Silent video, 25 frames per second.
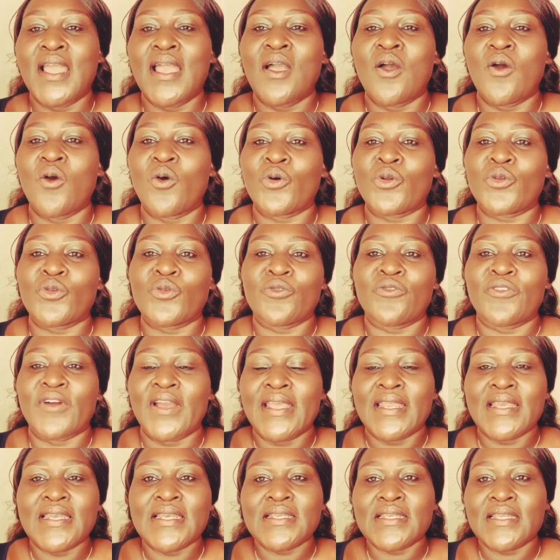Or you
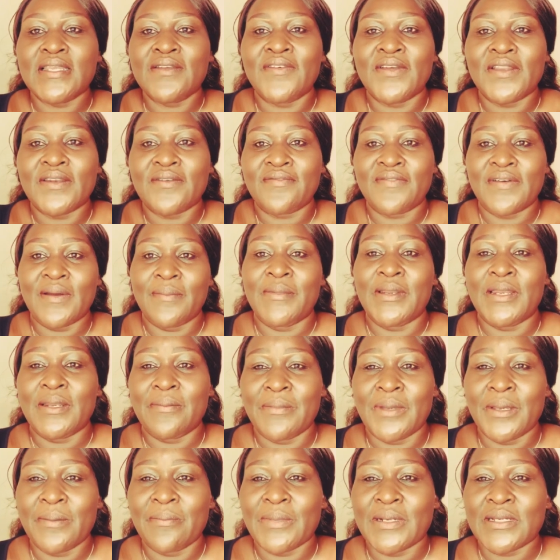find even family
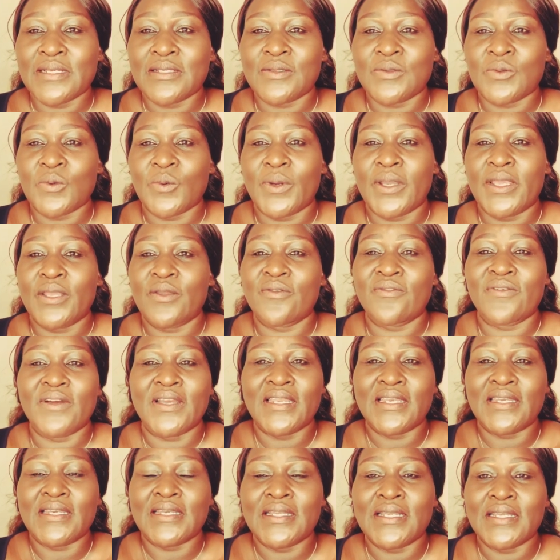members where you
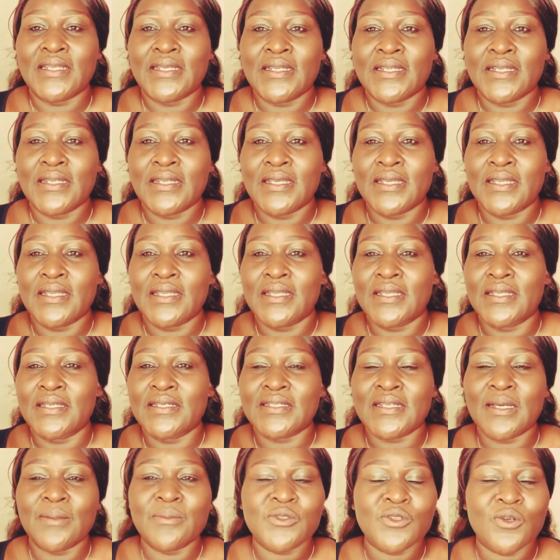find the, in
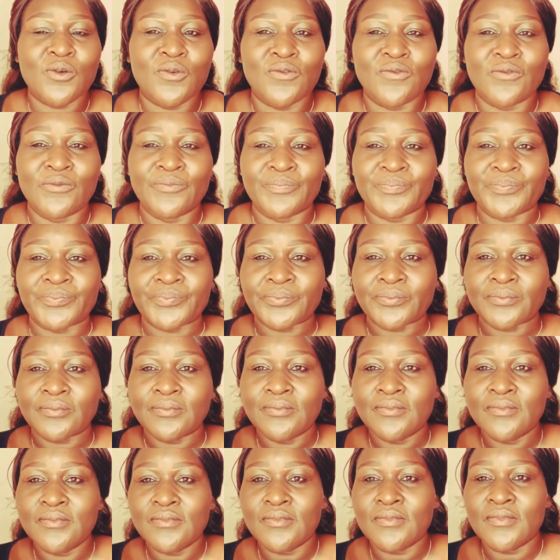terms of
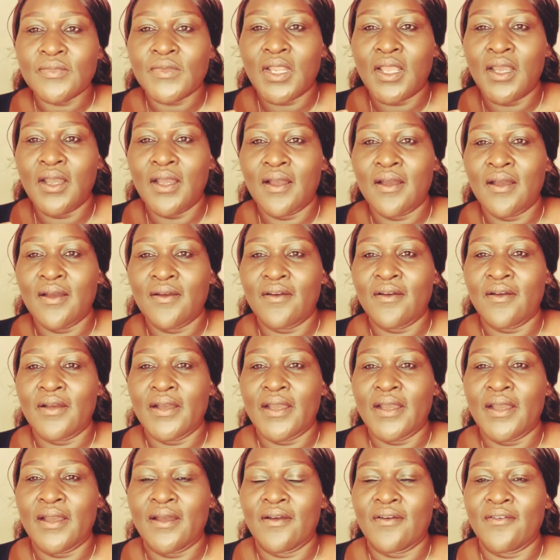uh,
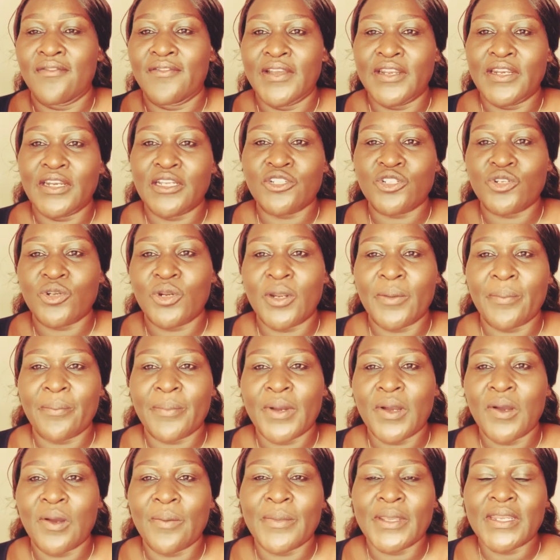financial
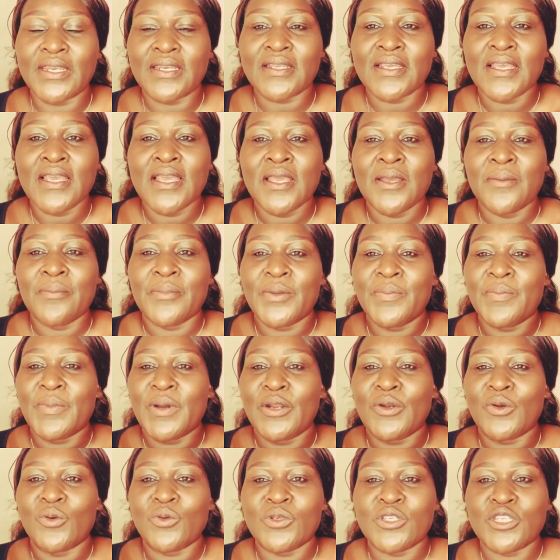empowerment, people are
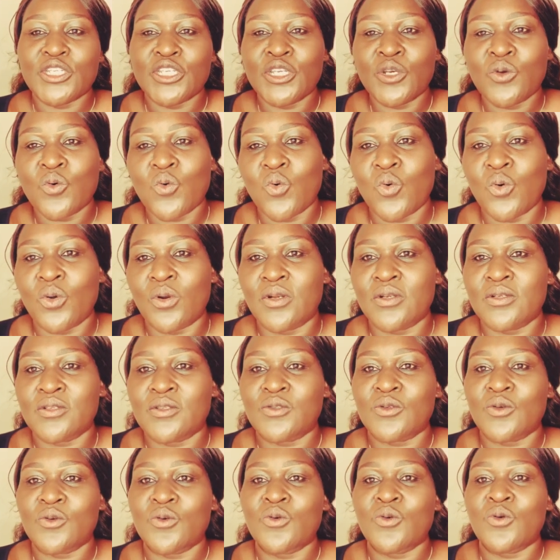not equal.
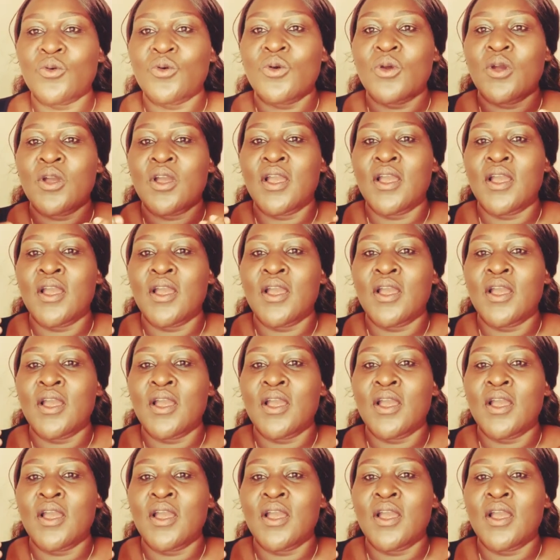So